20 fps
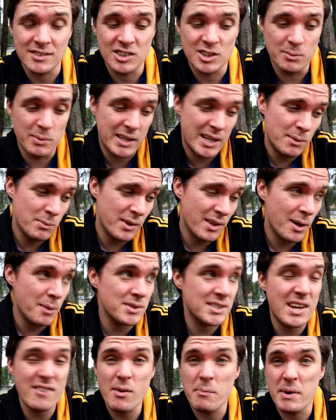To begin with, I
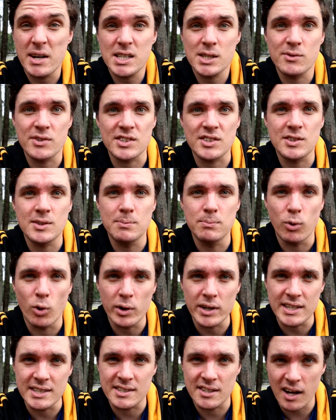was never much of a
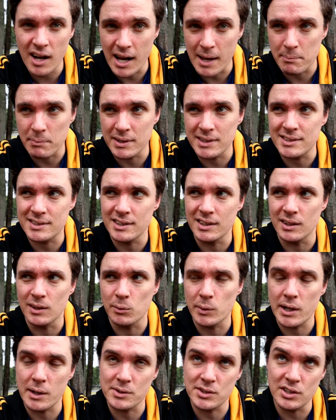sporty type until
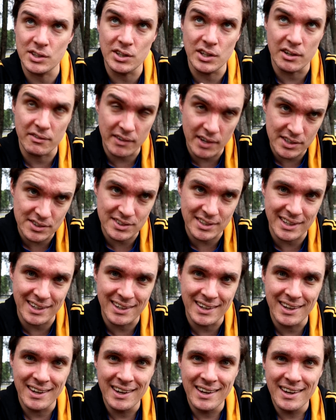when I was in university
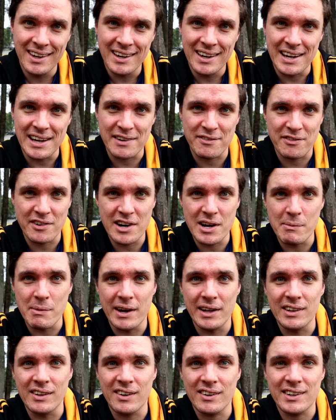and a friend of
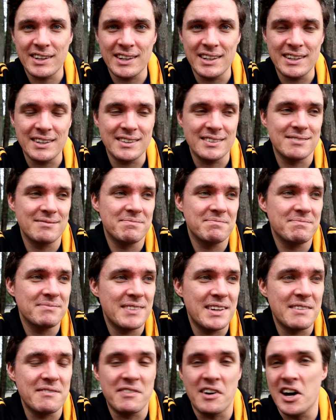mine, Lockie,
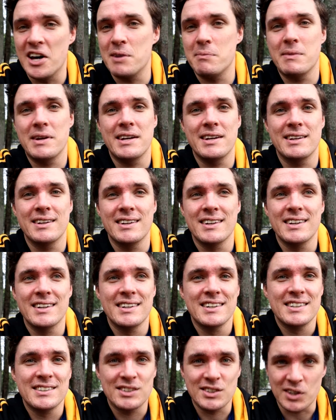invited me
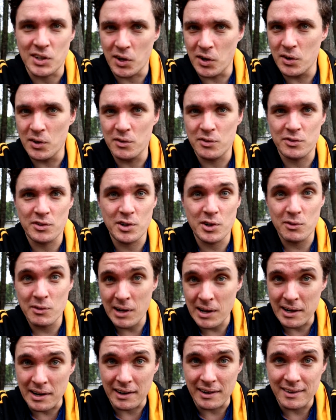to go for a
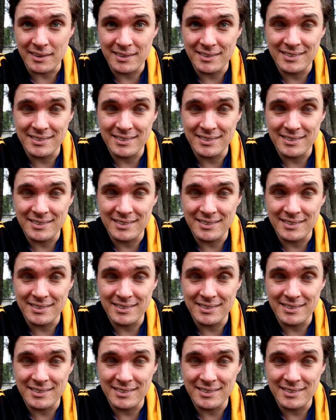run.